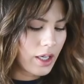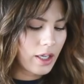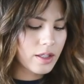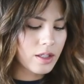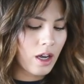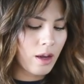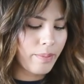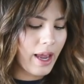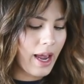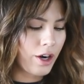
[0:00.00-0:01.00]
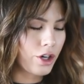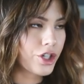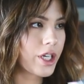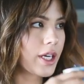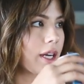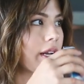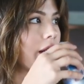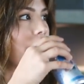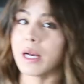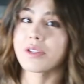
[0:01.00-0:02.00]
Need some
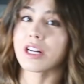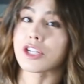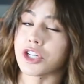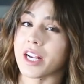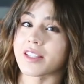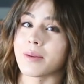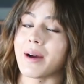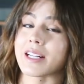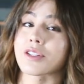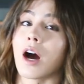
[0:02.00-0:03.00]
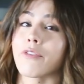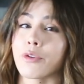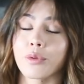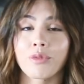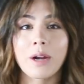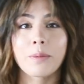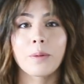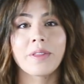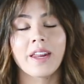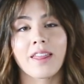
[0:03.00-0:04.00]
energy. I was gonna chase some iced coffee with Red
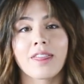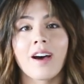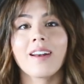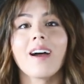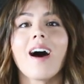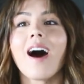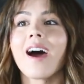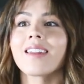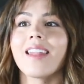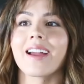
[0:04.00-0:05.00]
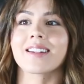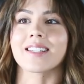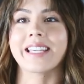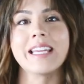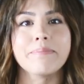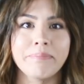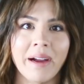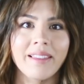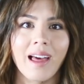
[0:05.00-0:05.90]
Bull, but then I thought I'd like to keep my